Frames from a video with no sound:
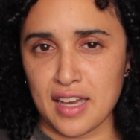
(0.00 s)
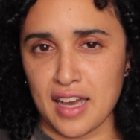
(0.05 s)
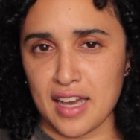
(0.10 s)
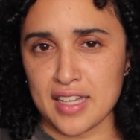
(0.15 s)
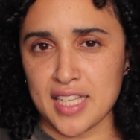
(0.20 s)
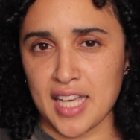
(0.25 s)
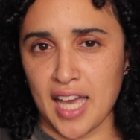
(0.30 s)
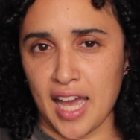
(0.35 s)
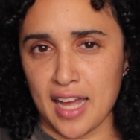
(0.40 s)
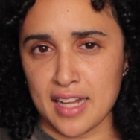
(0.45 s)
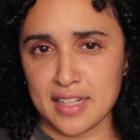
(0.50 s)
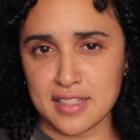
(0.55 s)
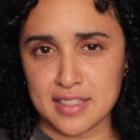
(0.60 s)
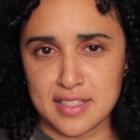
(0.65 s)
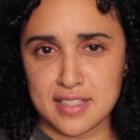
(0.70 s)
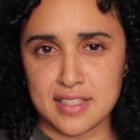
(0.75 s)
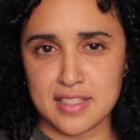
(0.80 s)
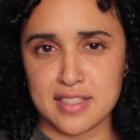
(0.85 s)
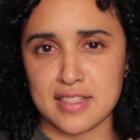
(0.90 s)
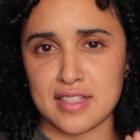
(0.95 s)

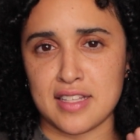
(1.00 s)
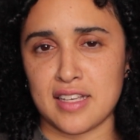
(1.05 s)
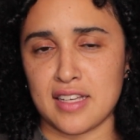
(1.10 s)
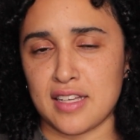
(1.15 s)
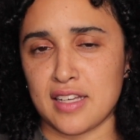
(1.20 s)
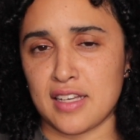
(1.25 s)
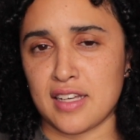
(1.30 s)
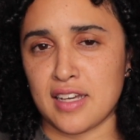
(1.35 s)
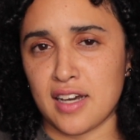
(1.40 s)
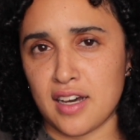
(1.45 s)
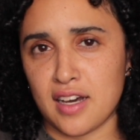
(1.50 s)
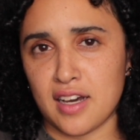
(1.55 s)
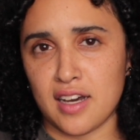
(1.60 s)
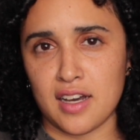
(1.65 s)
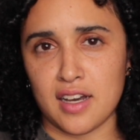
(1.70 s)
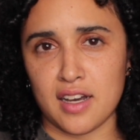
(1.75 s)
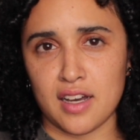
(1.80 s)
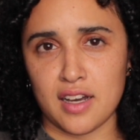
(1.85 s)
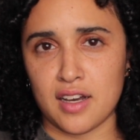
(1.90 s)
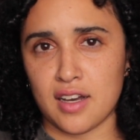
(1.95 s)
against the
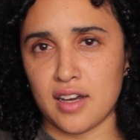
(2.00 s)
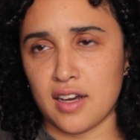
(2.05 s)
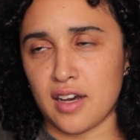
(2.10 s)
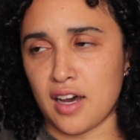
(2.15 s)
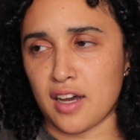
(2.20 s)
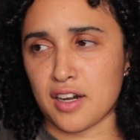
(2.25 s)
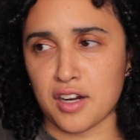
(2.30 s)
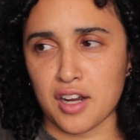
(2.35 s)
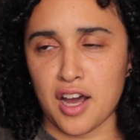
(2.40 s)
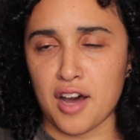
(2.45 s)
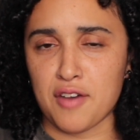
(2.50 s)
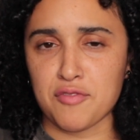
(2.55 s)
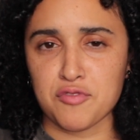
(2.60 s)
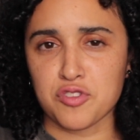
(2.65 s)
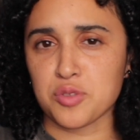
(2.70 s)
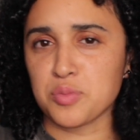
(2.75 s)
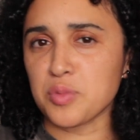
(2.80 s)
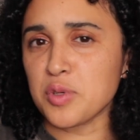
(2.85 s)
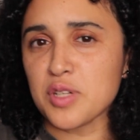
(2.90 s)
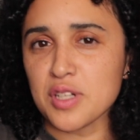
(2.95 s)

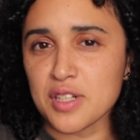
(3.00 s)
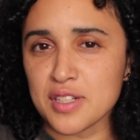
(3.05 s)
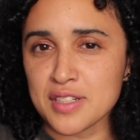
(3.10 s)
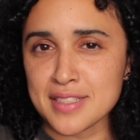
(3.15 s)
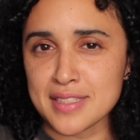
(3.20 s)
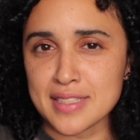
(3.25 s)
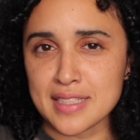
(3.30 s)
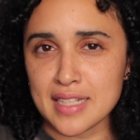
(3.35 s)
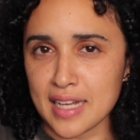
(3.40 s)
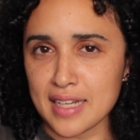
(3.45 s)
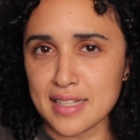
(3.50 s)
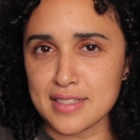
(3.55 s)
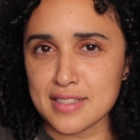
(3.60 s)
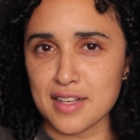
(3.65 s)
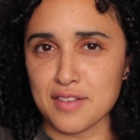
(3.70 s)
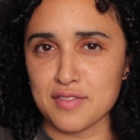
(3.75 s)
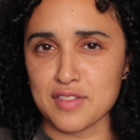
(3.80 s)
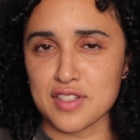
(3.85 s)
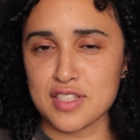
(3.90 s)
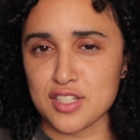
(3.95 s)
uncomfortableness
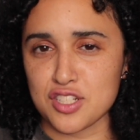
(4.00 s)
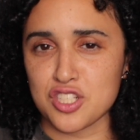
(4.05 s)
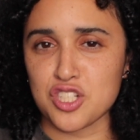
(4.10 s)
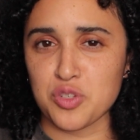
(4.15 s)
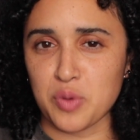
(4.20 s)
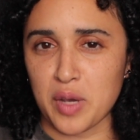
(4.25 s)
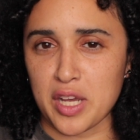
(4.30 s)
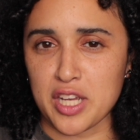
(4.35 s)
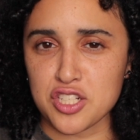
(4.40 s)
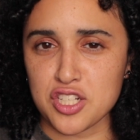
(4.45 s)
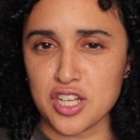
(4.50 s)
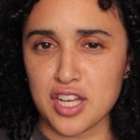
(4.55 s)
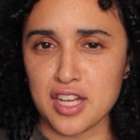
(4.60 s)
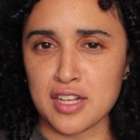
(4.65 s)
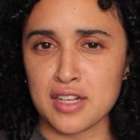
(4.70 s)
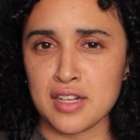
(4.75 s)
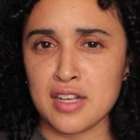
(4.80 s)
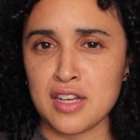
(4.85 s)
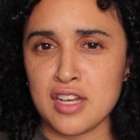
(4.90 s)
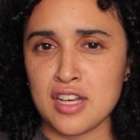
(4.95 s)
of the situation,
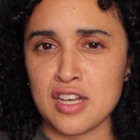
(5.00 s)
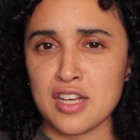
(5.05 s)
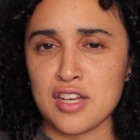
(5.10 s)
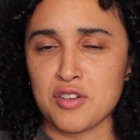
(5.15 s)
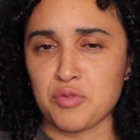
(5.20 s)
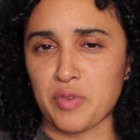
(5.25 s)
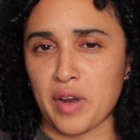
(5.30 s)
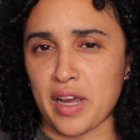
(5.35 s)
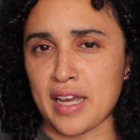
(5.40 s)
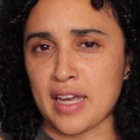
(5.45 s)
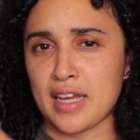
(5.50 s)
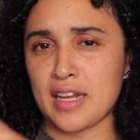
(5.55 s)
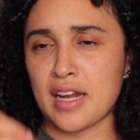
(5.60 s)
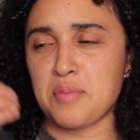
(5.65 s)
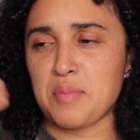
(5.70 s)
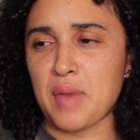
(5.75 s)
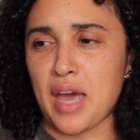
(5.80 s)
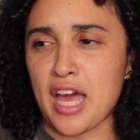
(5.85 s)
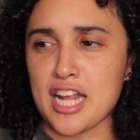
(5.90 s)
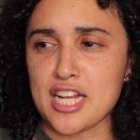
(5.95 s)
right? A
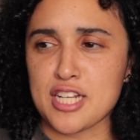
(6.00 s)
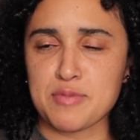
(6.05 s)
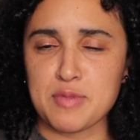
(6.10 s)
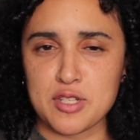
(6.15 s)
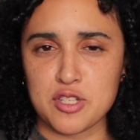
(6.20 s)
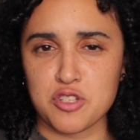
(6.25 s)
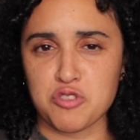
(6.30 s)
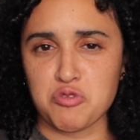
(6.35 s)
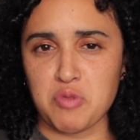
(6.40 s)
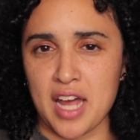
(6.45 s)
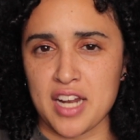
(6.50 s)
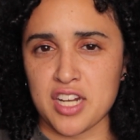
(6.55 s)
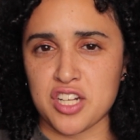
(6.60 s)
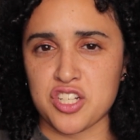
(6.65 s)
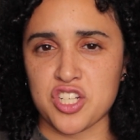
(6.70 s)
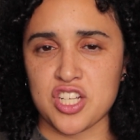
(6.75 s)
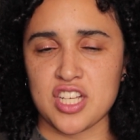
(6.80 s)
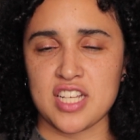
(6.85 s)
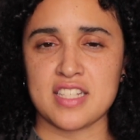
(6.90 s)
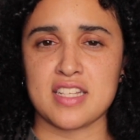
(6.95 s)
management
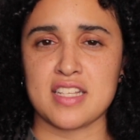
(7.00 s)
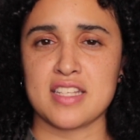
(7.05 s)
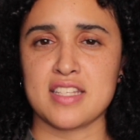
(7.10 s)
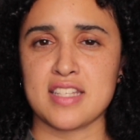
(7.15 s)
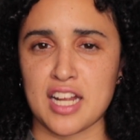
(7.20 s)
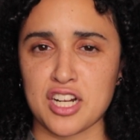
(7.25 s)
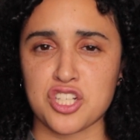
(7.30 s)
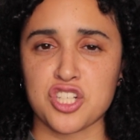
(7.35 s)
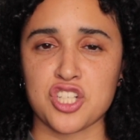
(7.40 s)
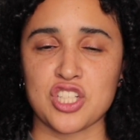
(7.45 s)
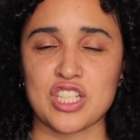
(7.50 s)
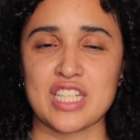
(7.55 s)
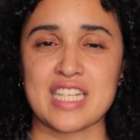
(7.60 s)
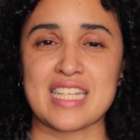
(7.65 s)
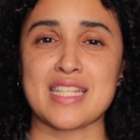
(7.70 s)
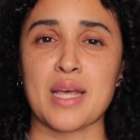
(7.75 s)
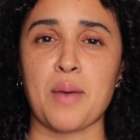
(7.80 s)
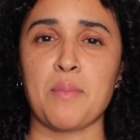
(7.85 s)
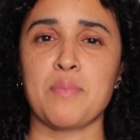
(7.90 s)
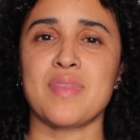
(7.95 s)
strategy is essentially
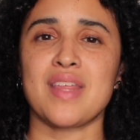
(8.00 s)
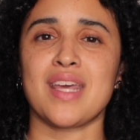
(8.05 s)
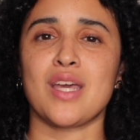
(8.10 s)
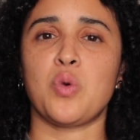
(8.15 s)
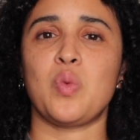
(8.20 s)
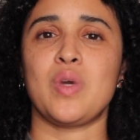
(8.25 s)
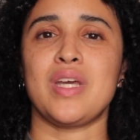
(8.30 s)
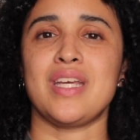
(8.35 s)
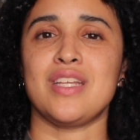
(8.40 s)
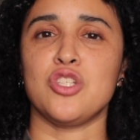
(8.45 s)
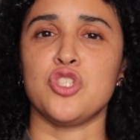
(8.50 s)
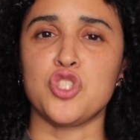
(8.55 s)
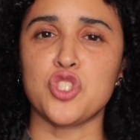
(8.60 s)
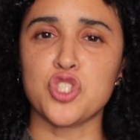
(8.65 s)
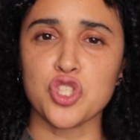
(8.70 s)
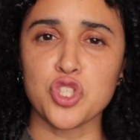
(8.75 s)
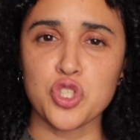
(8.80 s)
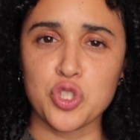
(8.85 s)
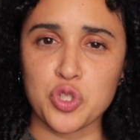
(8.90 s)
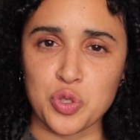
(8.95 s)
something we
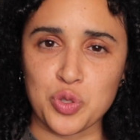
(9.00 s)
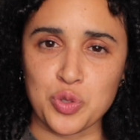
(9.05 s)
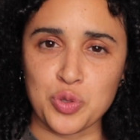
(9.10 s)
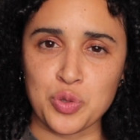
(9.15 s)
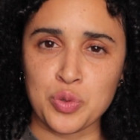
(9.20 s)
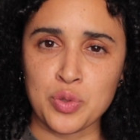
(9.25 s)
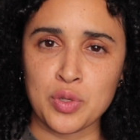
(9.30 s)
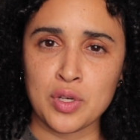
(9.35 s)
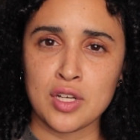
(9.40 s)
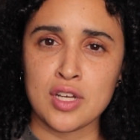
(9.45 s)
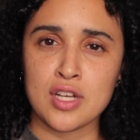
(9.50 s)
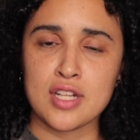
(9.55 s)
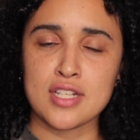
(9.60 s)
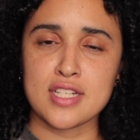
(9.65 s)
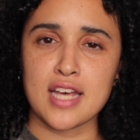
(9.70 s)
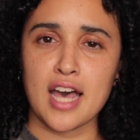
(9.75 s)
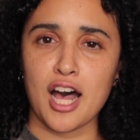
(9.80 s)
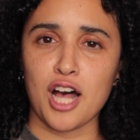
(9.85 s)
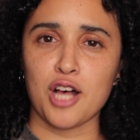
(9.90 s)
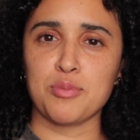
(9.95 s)
do to
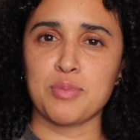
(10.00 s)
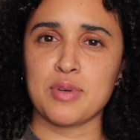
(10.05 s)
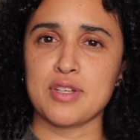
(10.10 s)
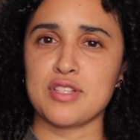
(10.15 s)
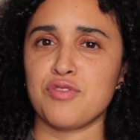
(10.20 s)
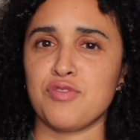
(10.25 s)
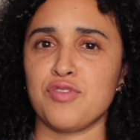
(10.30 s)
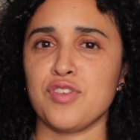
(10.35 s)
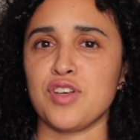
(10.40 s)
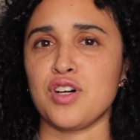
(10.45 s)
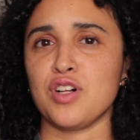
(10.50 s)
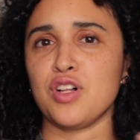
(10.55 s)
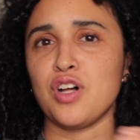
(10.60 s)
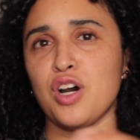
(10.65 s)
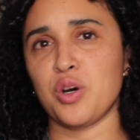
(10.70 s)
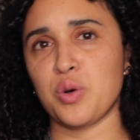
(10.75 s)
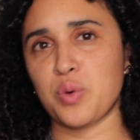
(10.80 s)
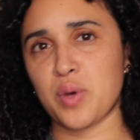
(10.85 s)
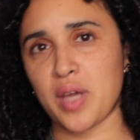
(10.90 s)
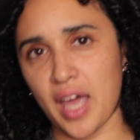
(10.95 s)
help us feel
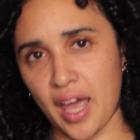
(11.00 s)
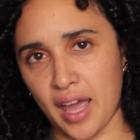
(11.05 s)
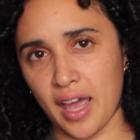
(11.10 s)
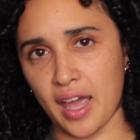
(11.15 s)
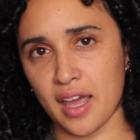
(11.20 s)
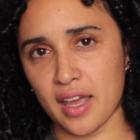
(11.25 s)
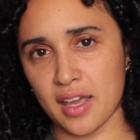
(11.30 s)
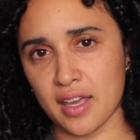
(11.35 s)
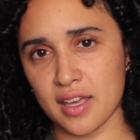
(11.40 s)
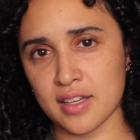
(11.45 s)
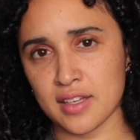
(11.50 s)
okay.